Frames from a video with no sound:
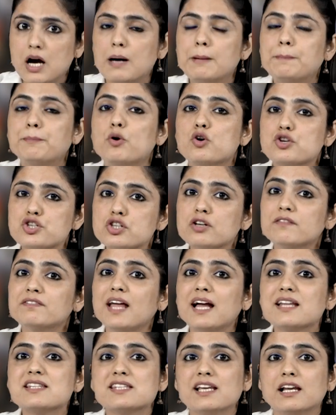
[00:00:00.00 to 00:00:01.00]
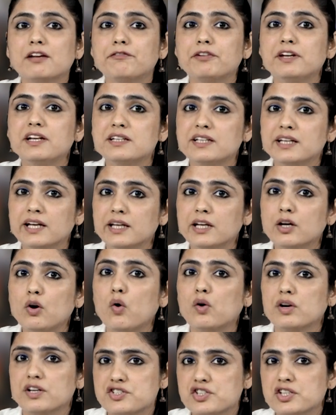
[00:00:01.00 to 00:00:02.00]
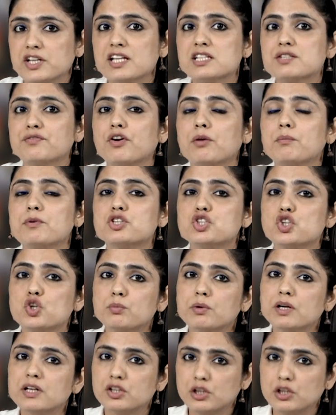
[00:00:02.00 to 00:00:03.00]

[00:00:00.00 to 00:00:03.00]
A portion of that cell-free DNA originates from a tumor